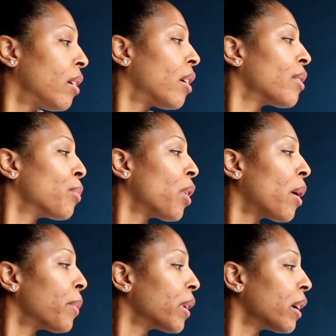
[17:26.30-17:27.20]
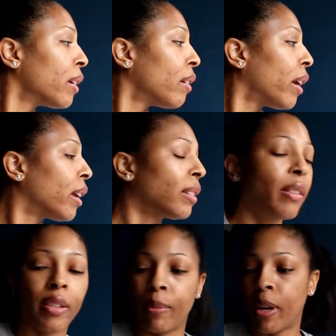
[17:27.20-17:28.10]
on the property and i
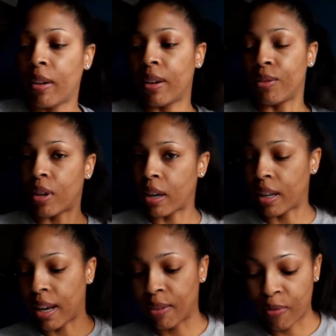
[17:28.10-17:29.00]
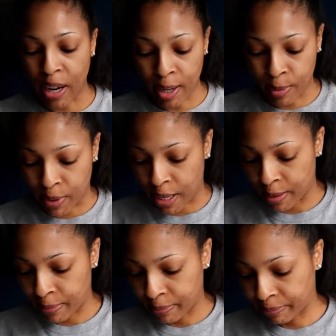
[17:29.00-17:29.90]
left some out yesterday and they ain't found them
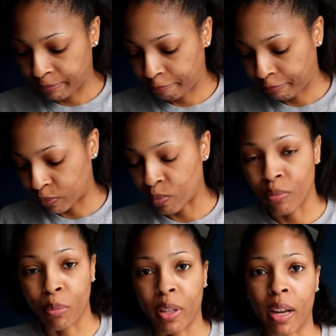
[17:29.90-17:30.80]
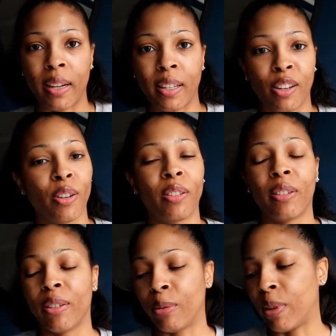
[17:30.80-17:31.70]
yet but I did it
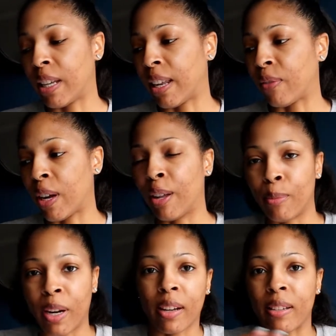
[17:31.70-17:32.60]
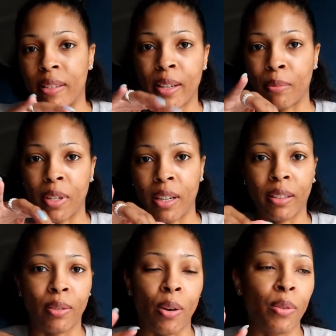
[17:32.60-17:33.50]
earlier in the week and they found them and I could see them digging
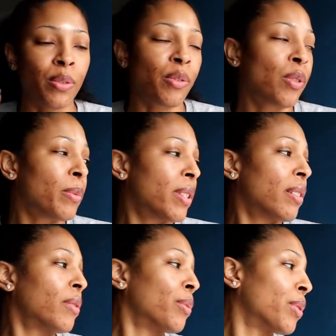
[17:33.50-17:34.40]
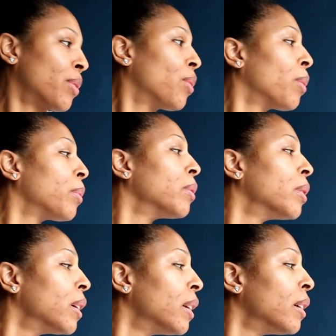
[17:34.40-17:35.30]
little holes for them and stuff. It was adorable.
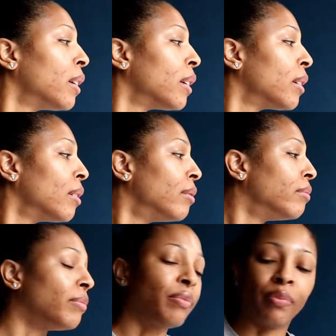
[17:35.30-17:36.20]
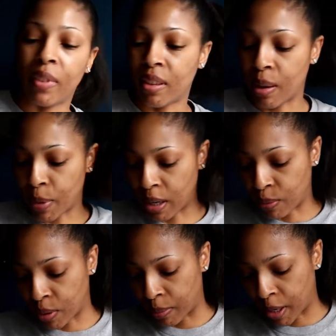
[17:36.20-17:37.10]
Mm, they might
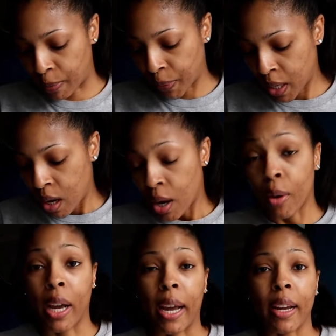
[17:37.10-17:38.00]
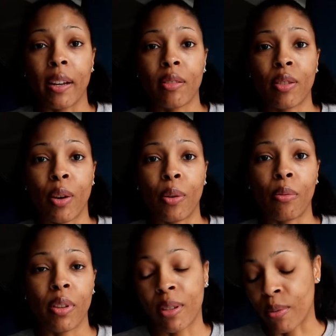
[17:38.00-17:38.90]
not want them now. Okay,
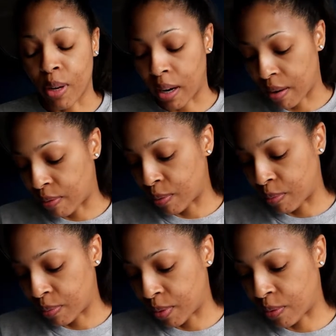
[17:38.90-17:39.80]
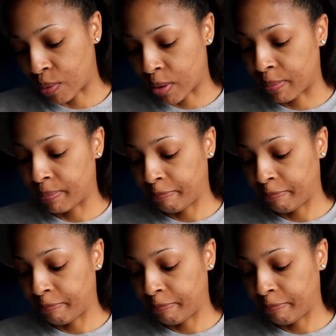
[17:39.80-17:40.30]
so this is what I got from Sephora.